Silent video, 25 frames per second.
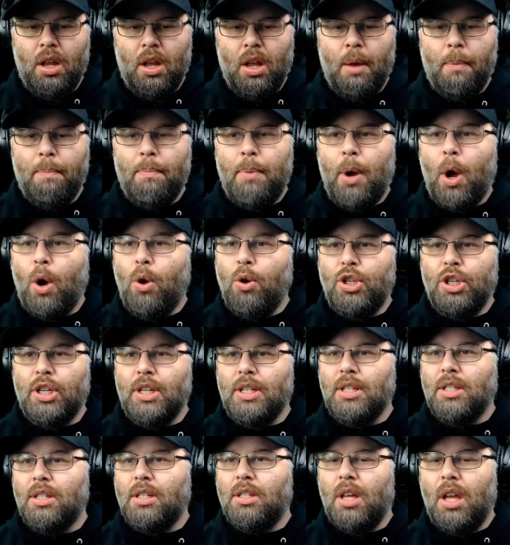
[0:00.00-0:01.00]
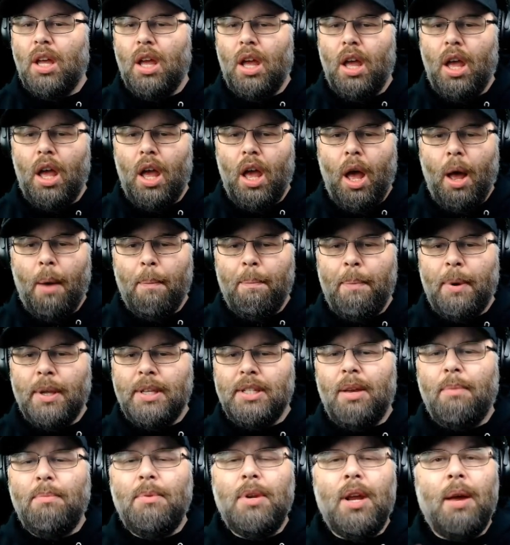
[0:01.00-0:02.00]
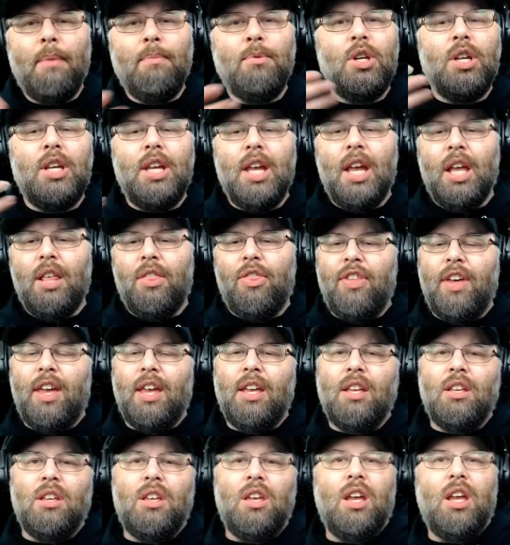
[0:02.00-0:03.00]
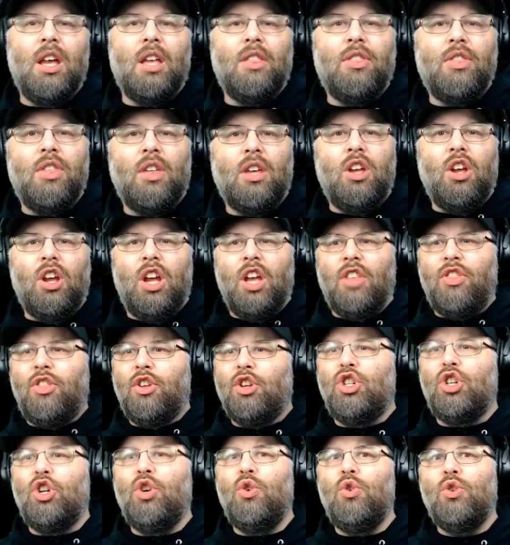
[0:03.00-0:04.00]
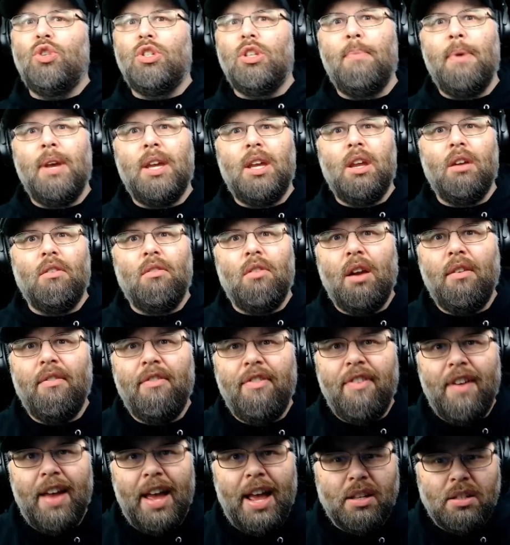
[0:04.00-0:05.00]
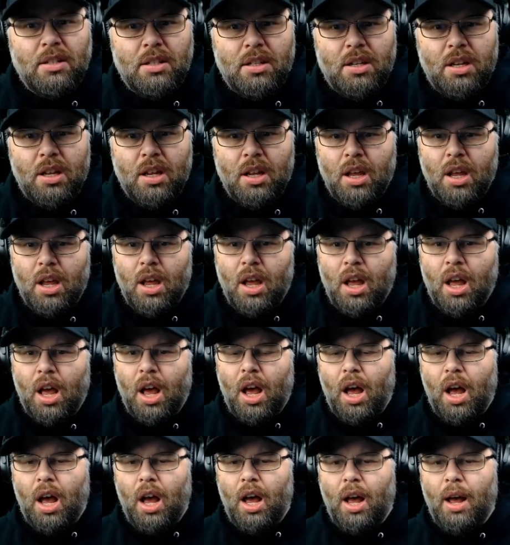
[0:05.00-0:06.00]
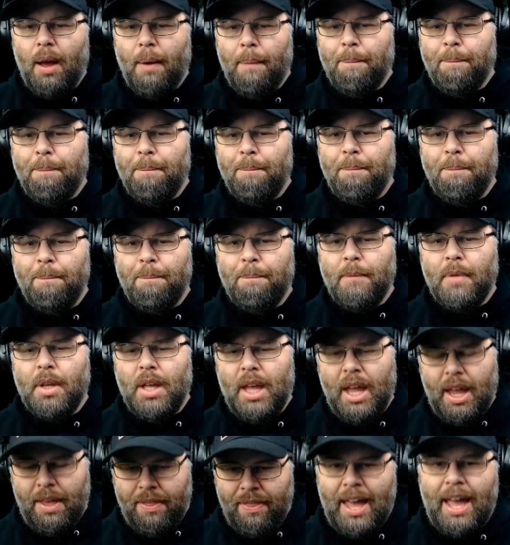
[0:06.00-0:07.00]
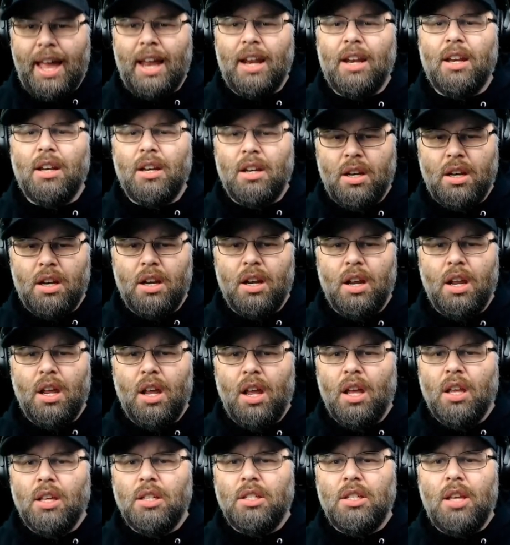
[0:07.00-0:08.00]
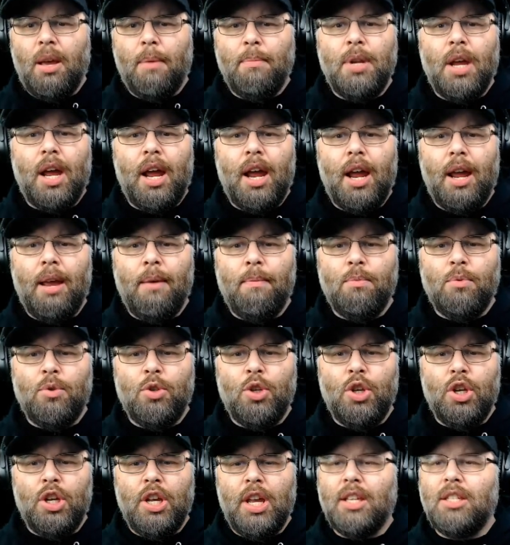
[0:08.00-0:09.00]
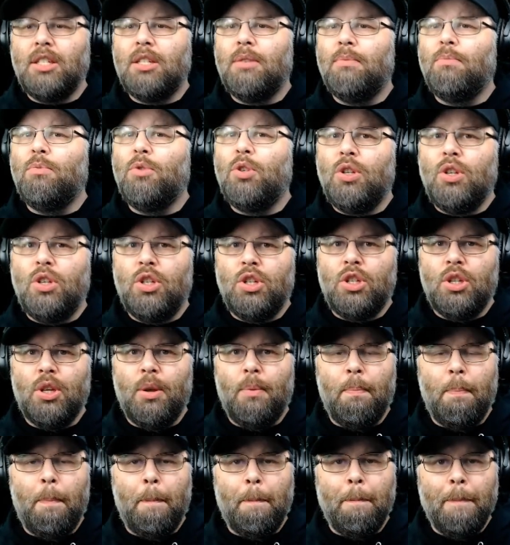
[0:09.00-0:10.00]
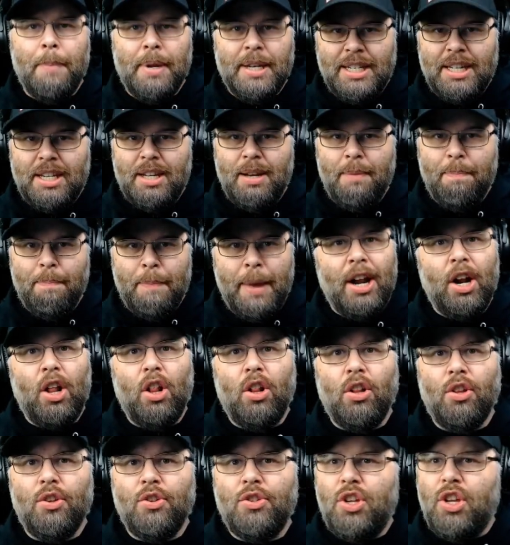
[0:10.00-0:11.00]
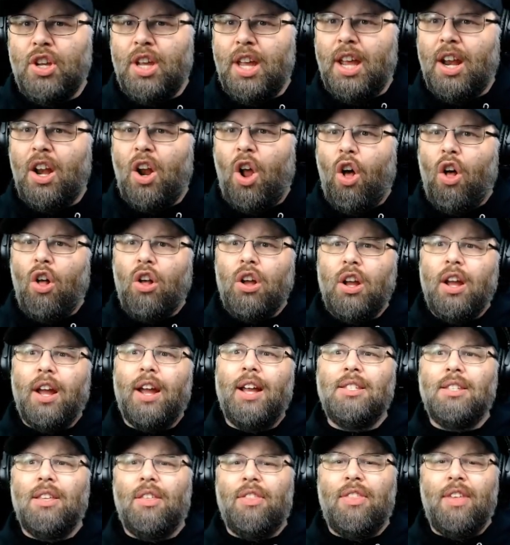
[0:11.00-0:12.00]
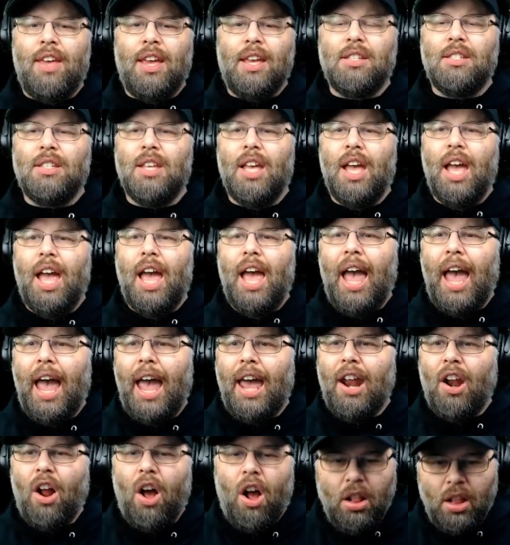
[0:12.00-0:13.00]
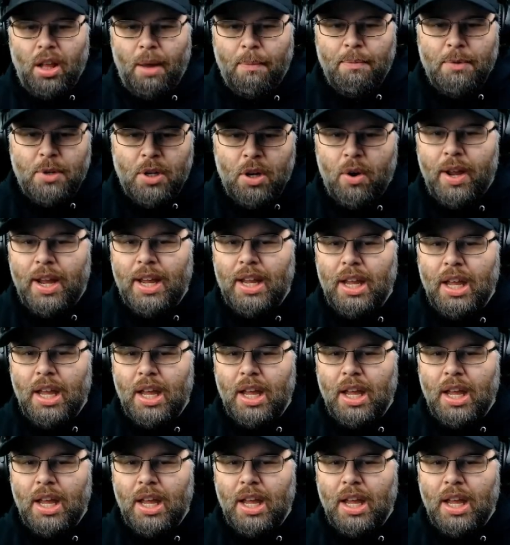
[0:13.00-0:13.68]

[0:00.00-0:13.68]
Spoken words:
potions. But sometimes you get the shoes that make you run fast. In that. Sometimes you get some metals. You get all kinds of things. And all I'm doing